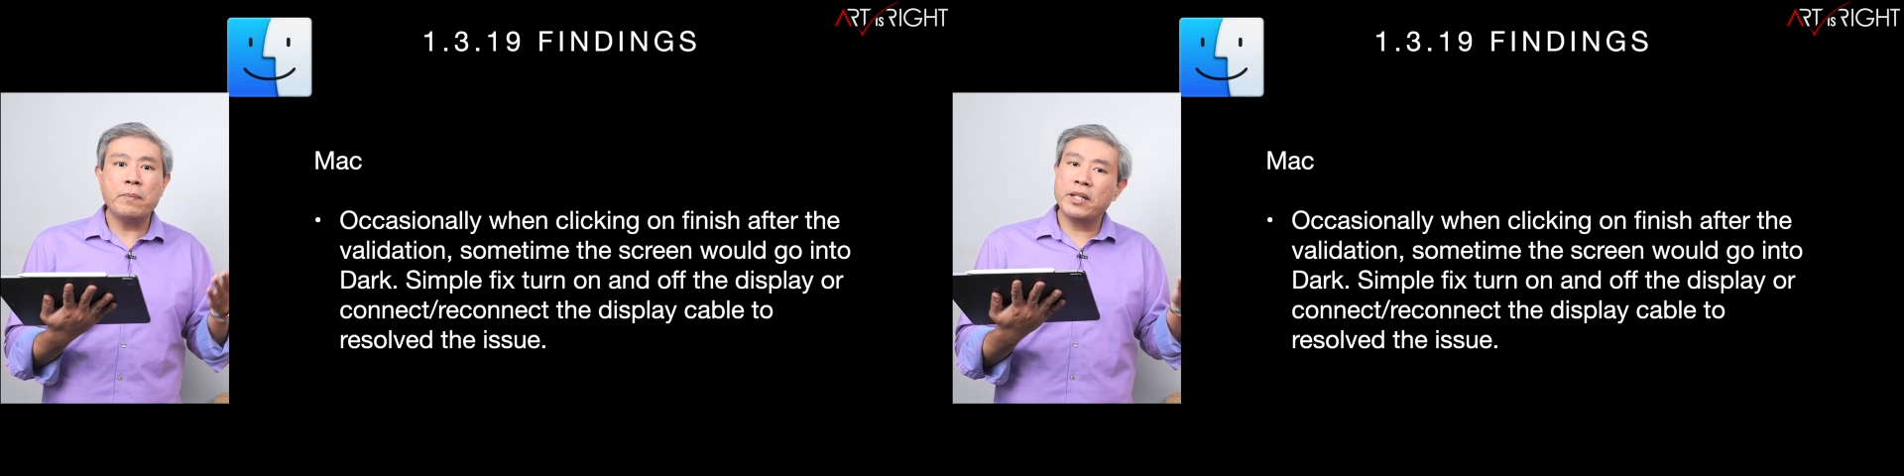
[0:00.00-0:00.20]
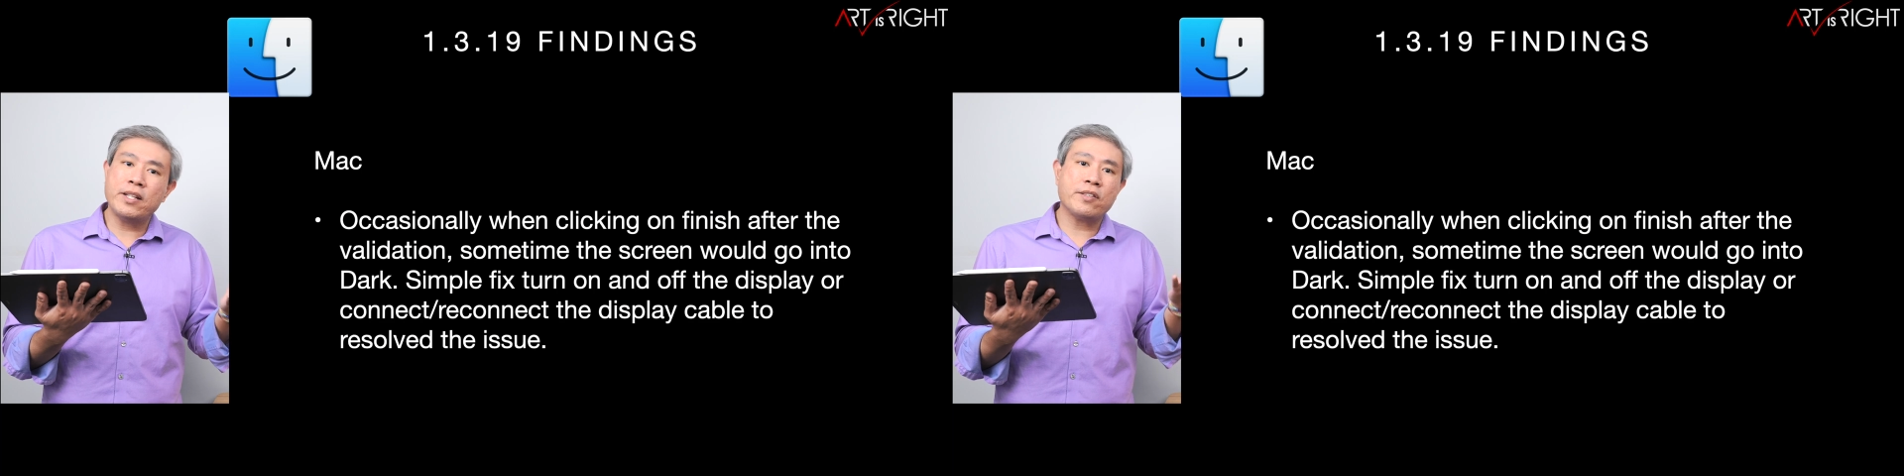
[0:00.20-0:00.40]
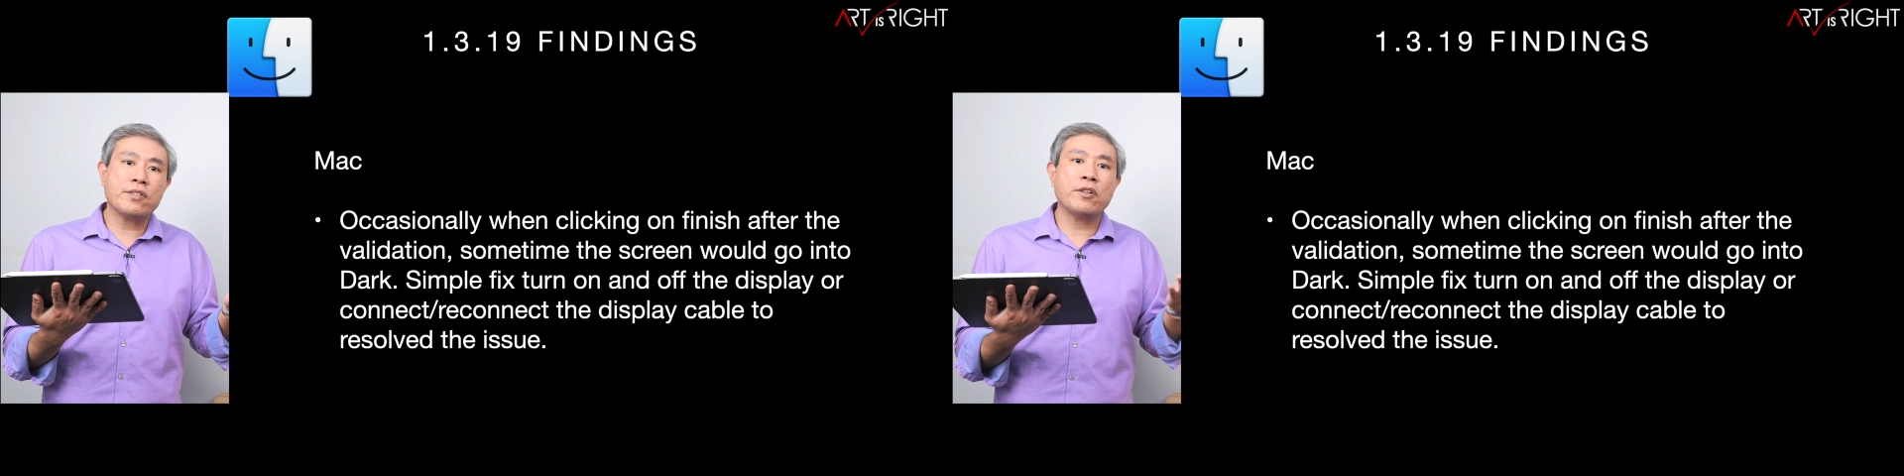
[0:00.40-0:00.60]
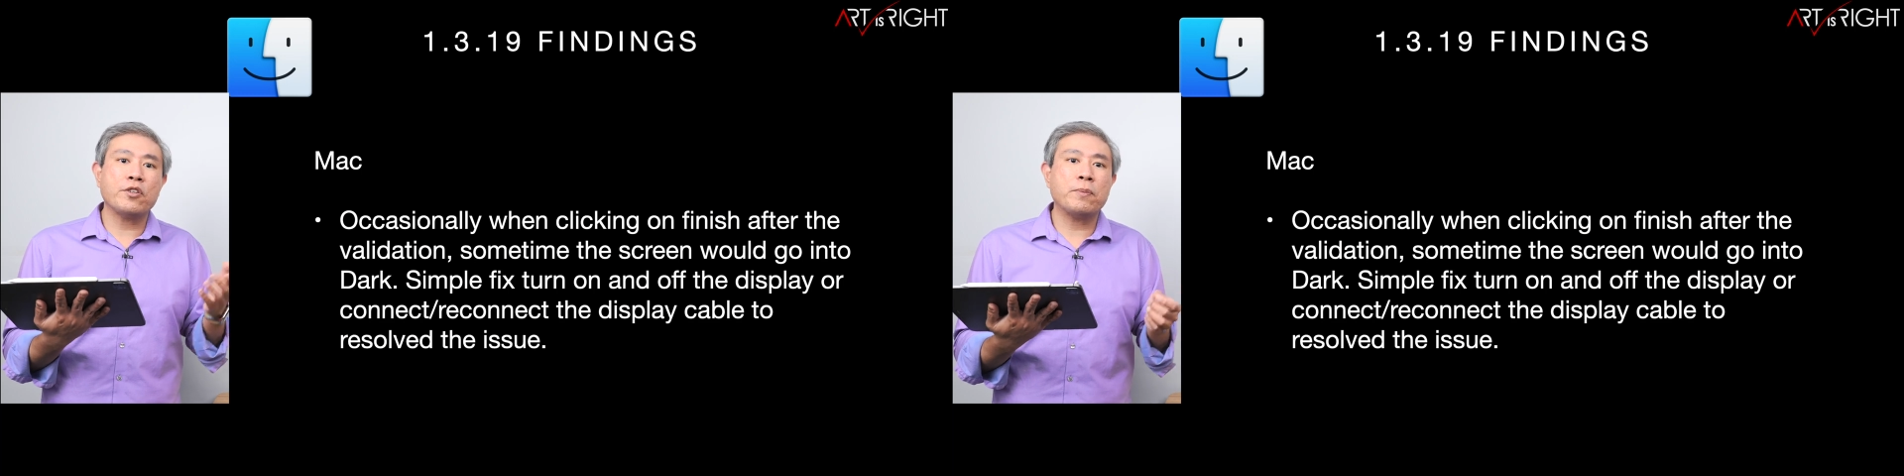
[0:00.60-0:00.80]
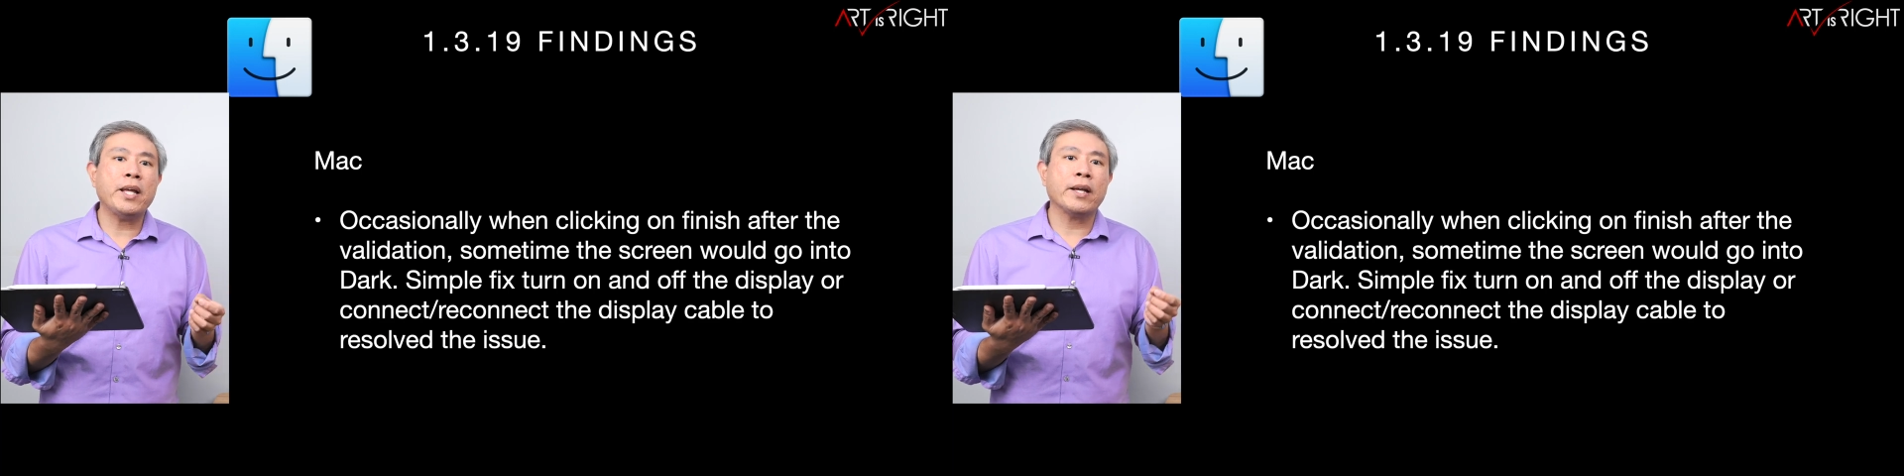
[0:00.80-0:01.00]
but it just
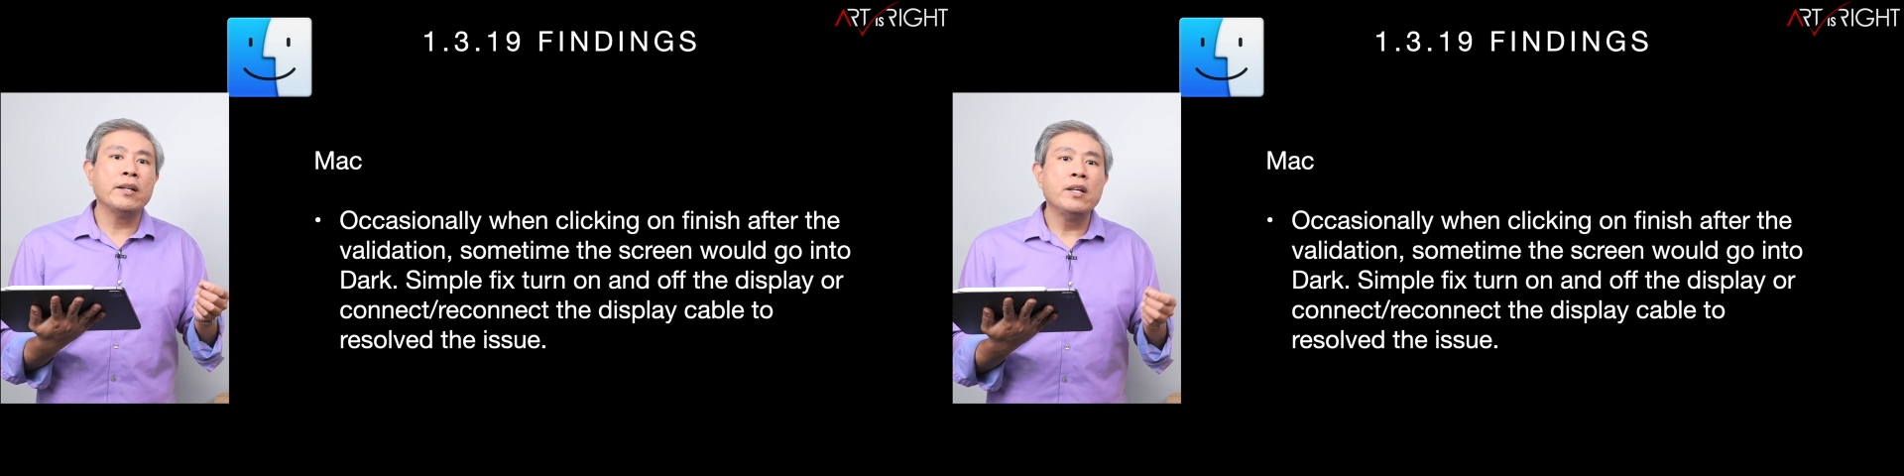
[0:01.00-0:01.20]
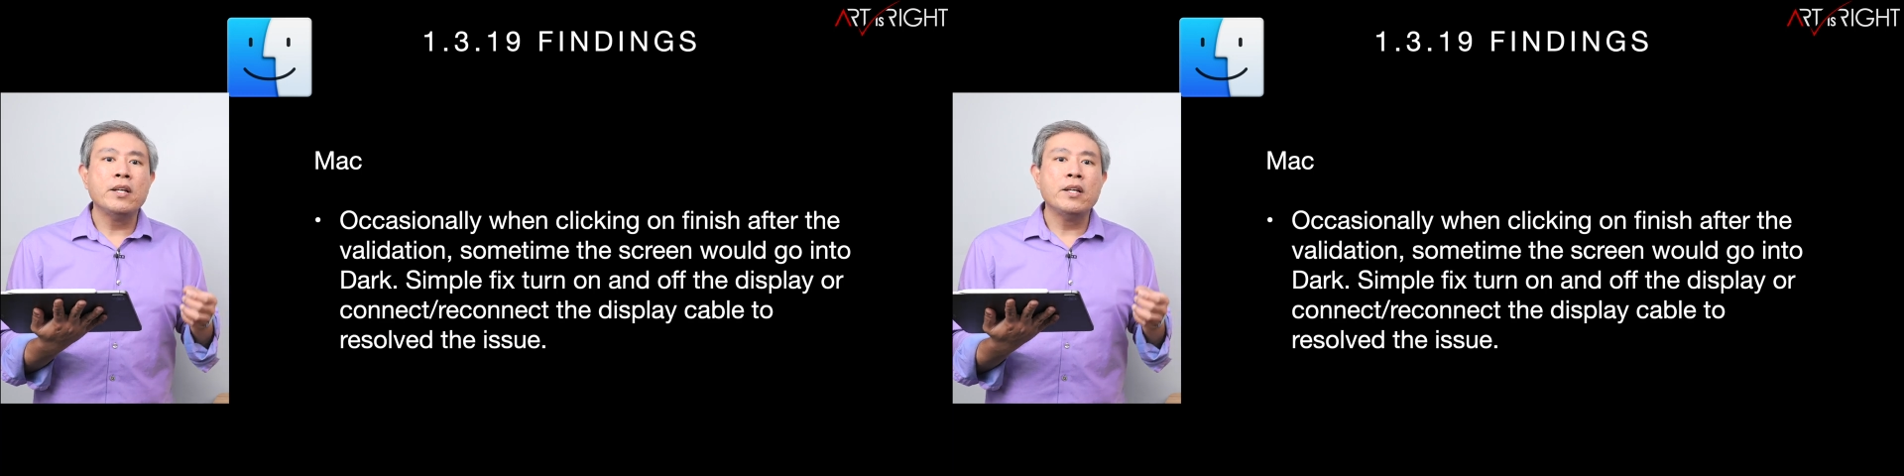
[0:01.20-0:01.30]
goes blank.